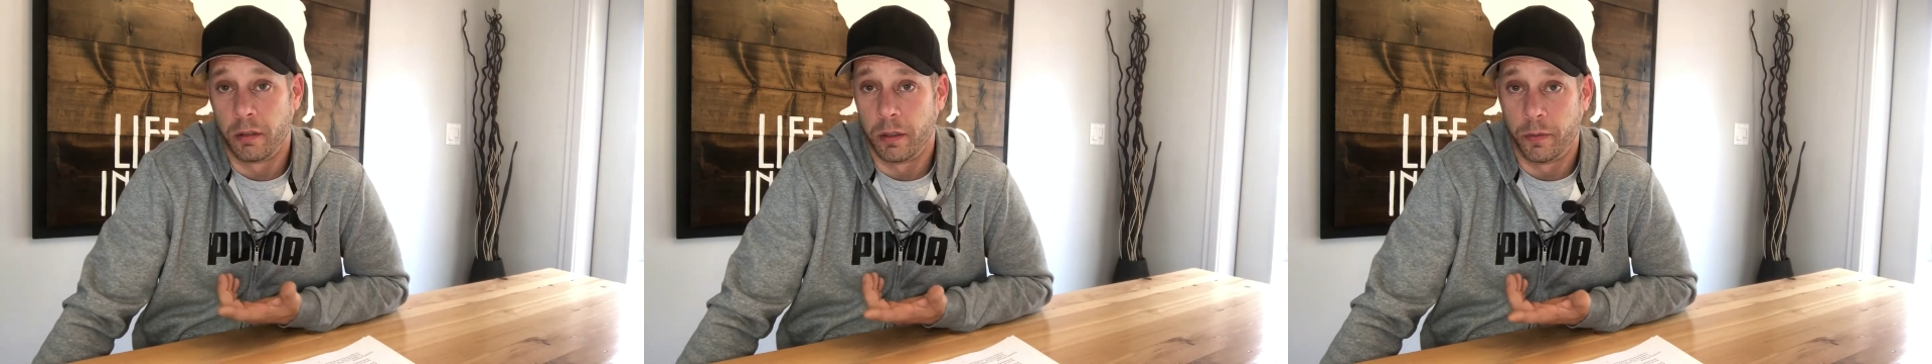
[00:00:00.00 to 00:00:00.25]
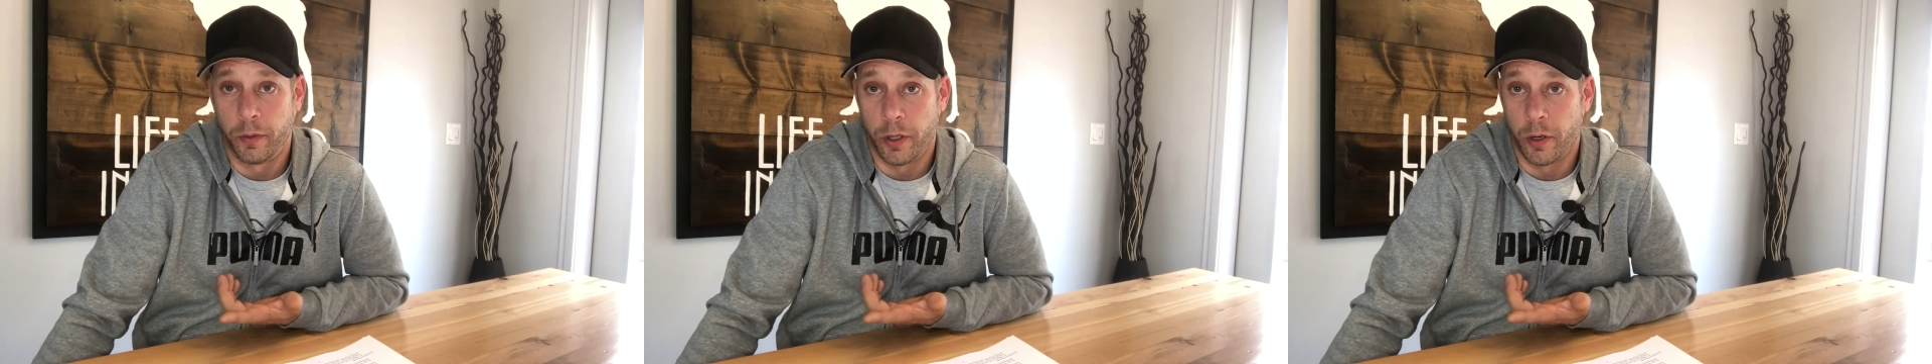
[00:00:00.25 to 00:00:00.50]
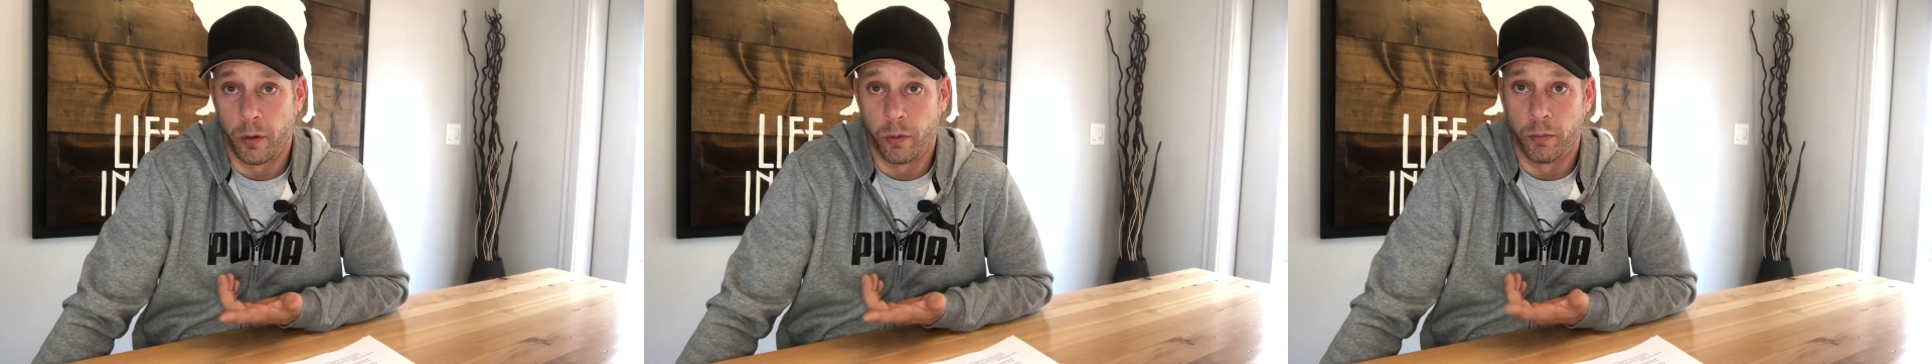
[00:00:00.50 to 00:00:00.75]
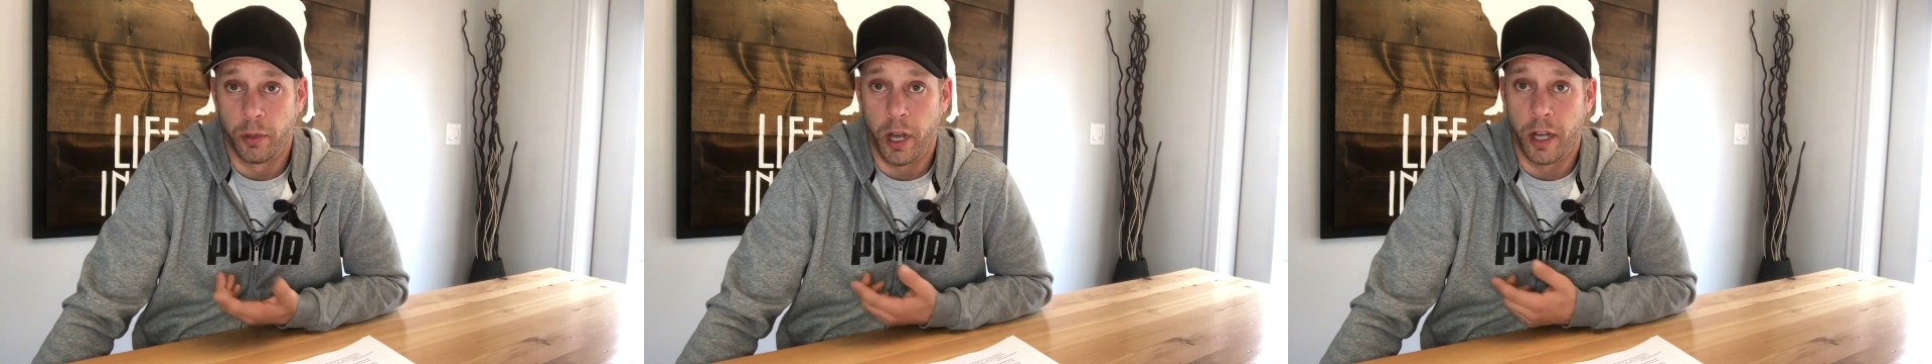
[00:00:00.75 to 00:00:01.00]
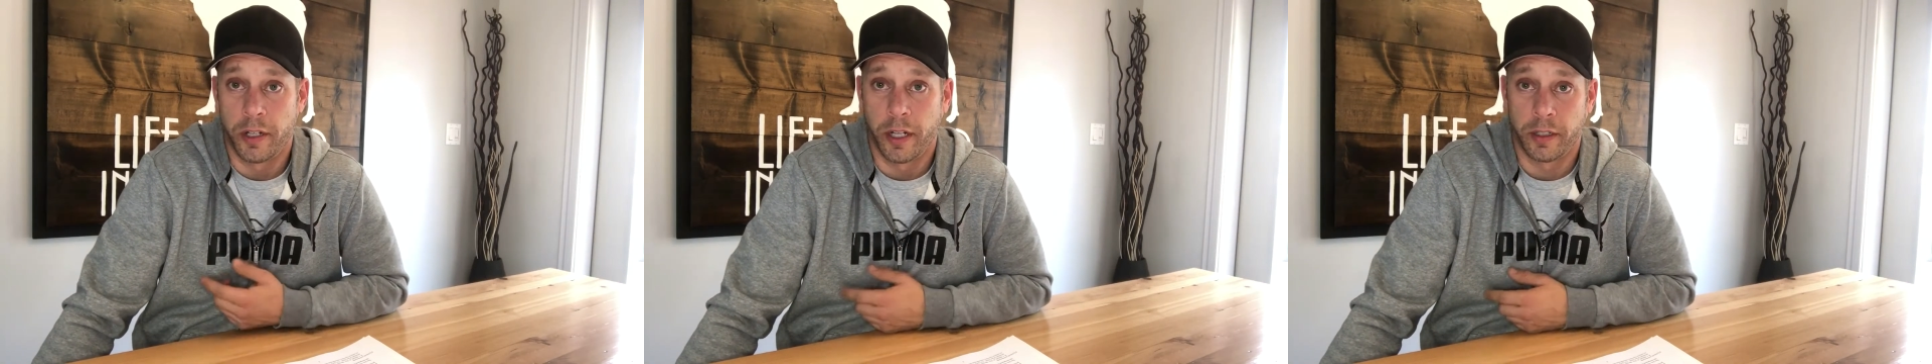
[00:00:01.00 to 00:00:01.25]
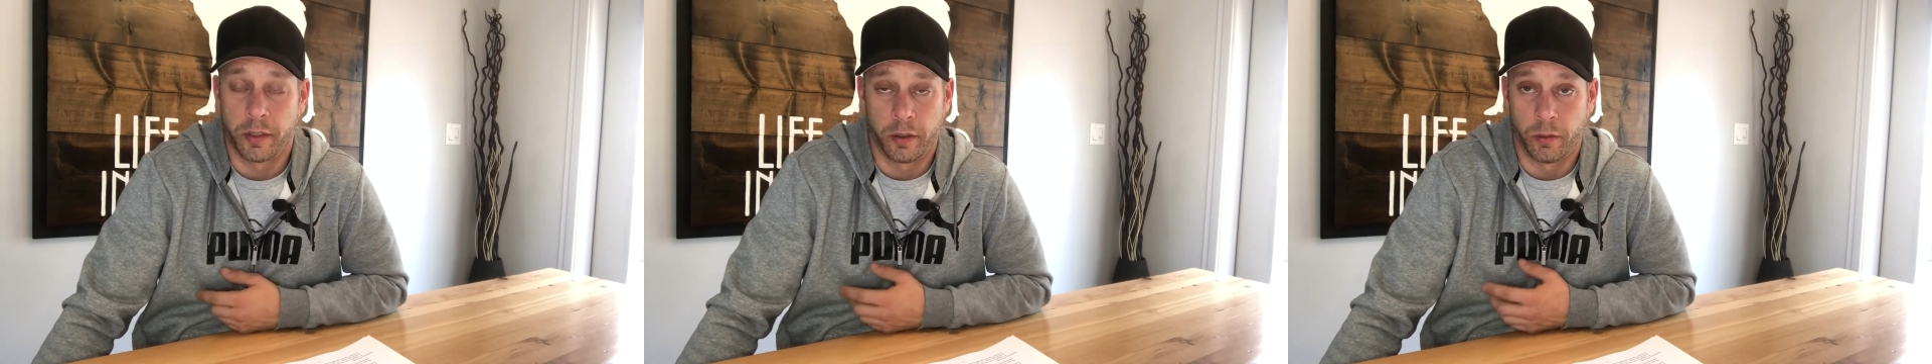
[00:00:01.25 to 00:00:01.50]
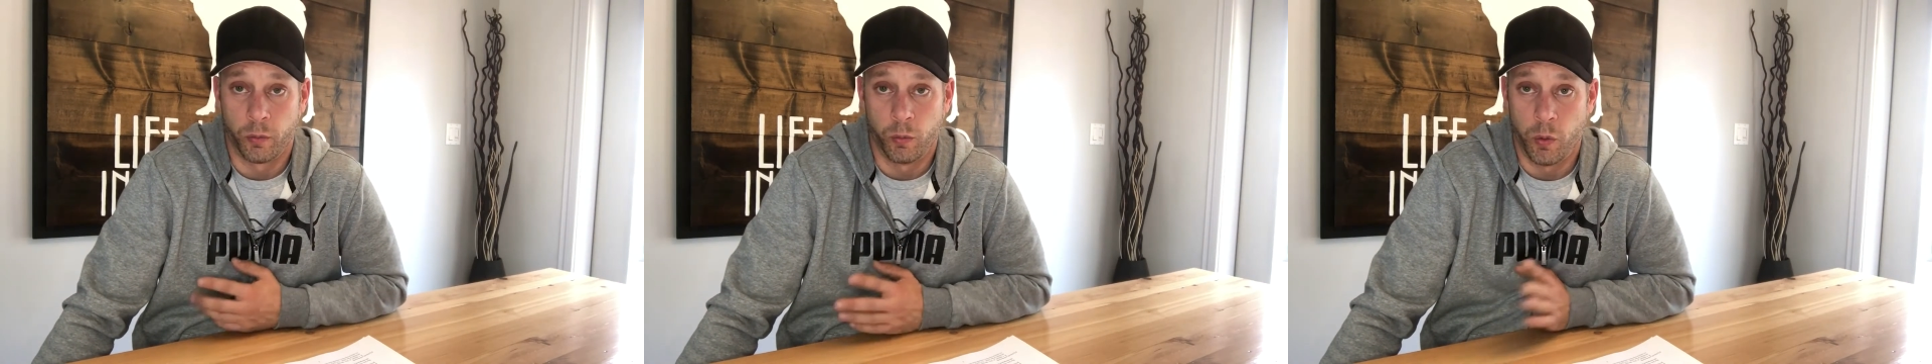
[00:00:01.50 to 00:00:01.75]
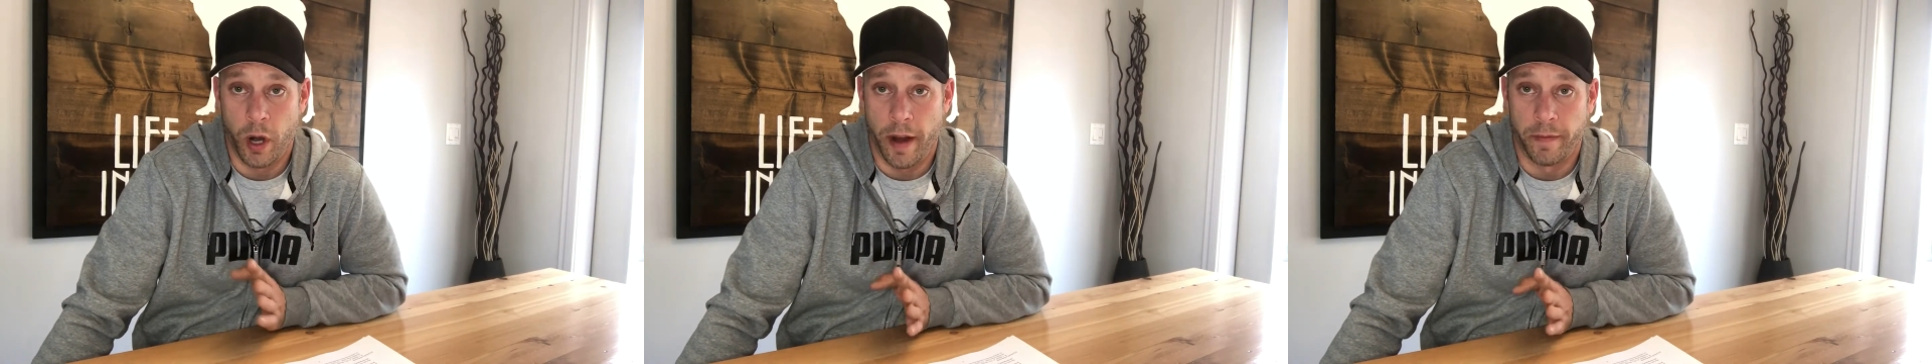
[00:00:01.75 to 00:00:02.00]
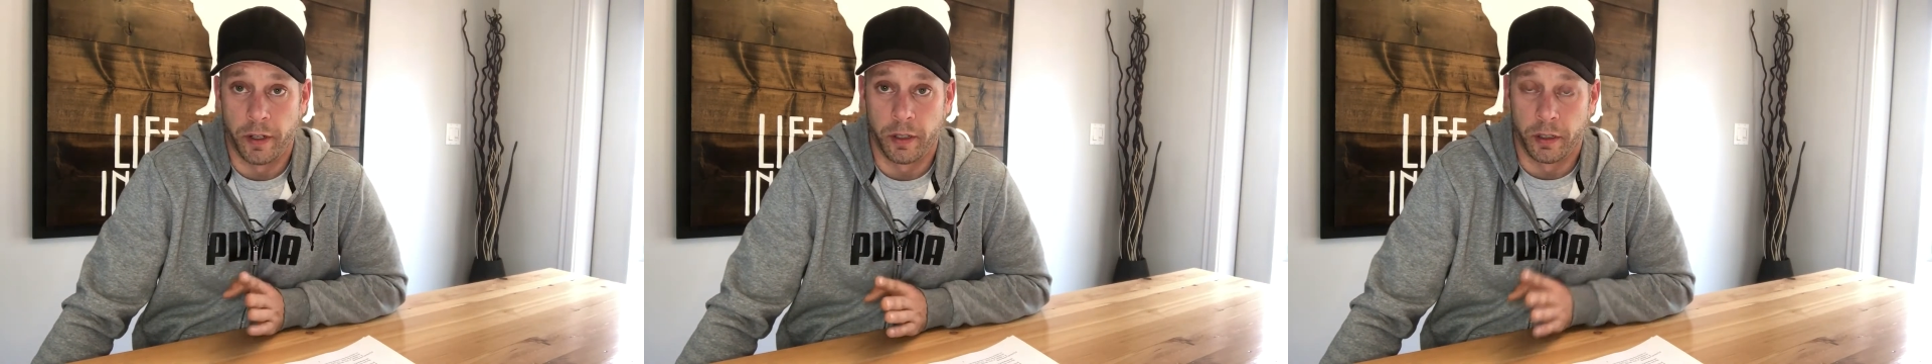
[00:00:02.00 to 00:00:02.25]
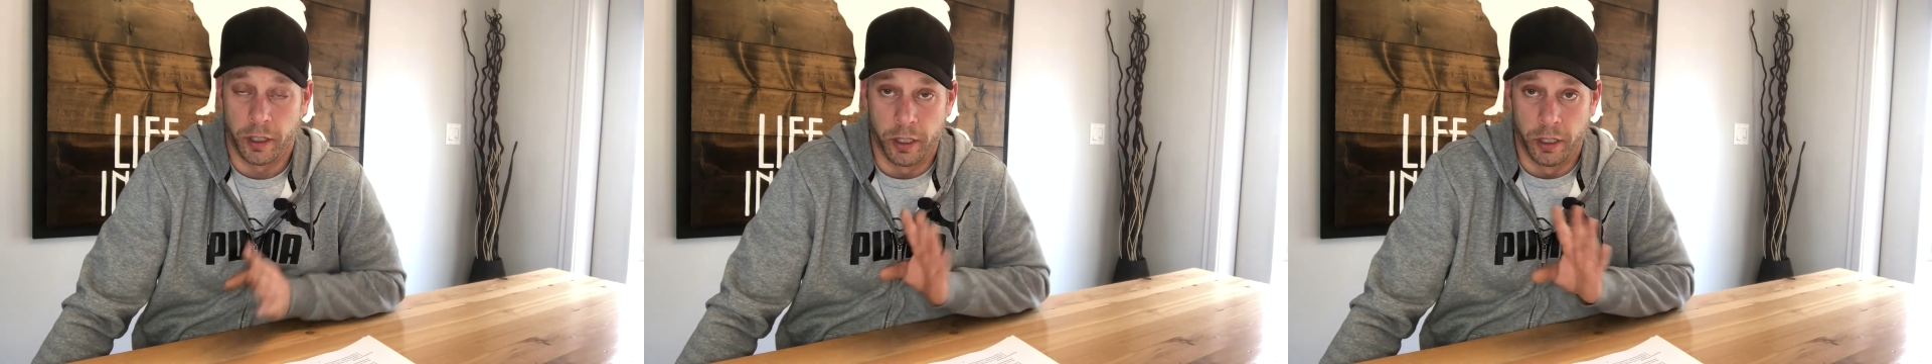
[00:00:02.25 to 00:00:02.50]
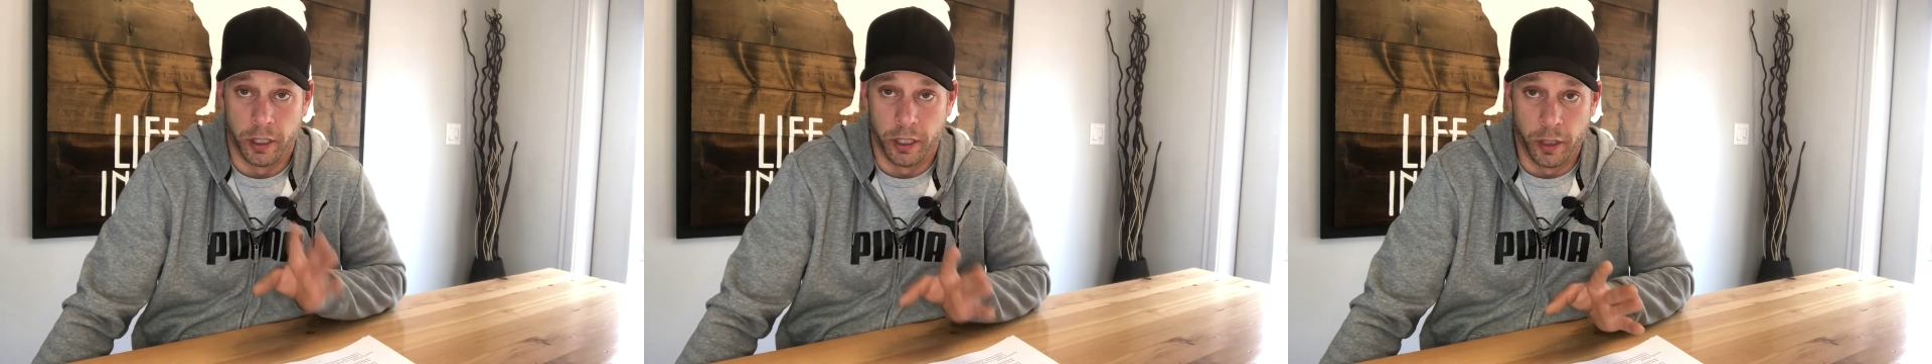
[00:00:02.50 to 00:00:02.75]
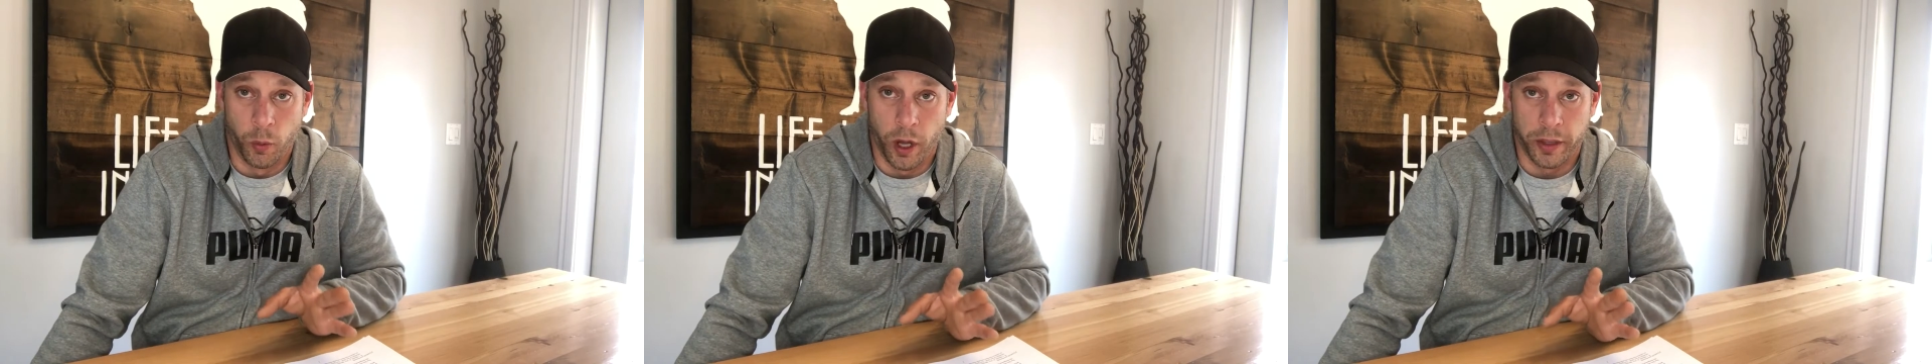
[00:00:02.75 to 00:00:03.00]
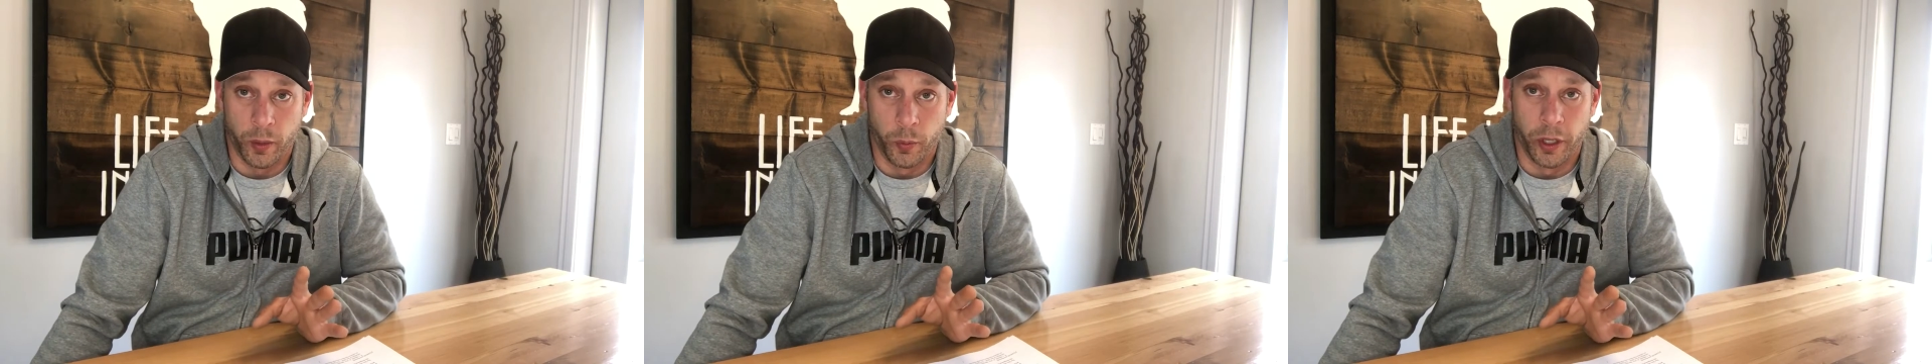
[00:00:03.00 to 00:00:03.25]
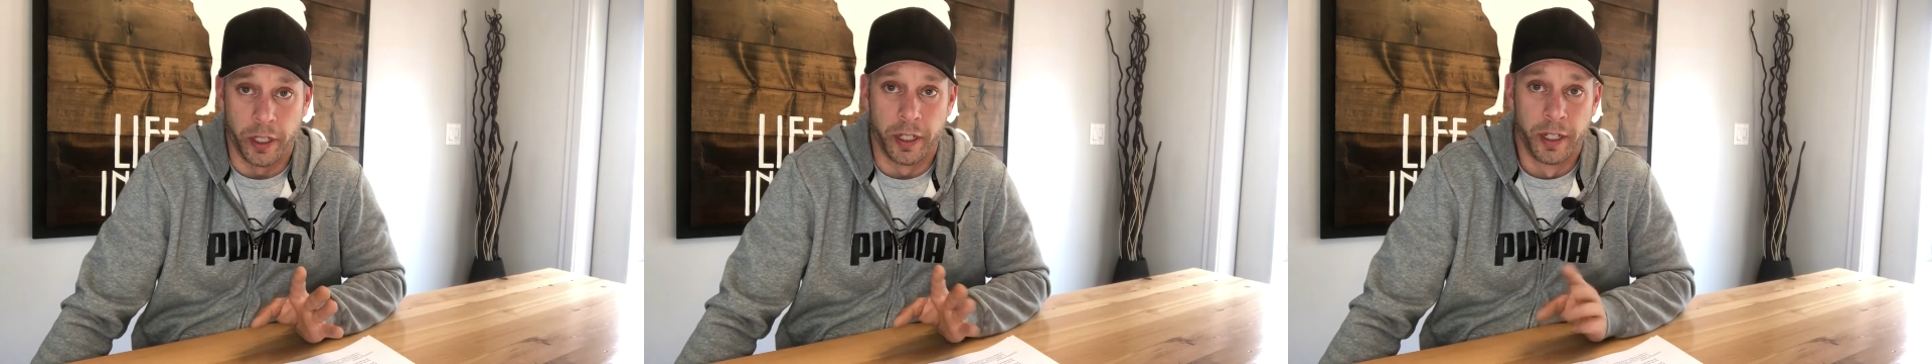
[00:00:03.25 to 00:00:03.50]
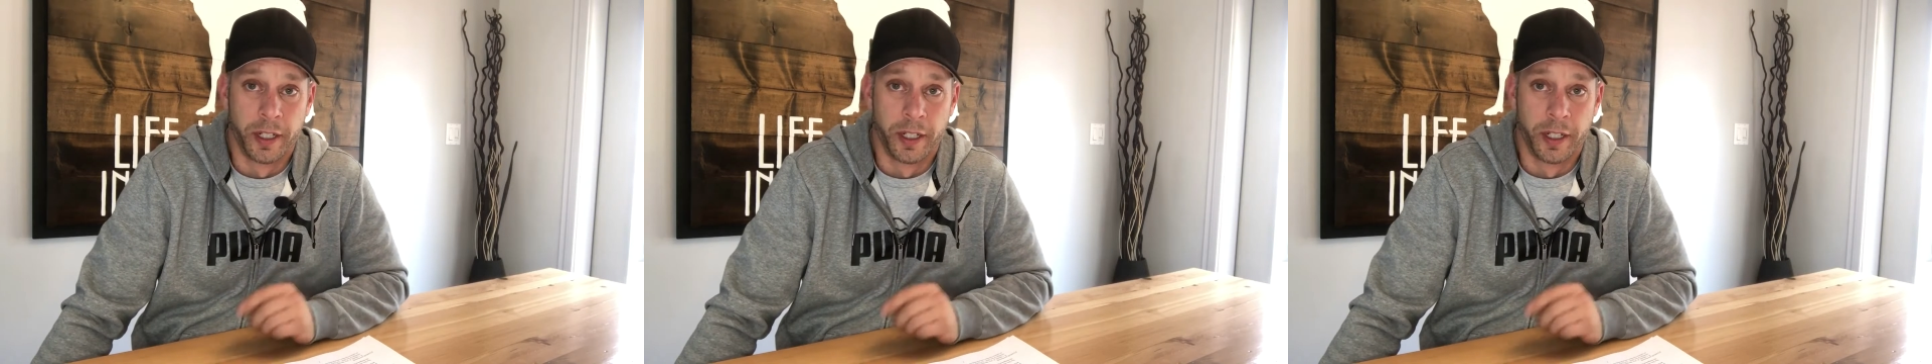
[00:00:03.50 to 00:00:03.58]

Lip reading: or for your own projects or whatever. You want the wood.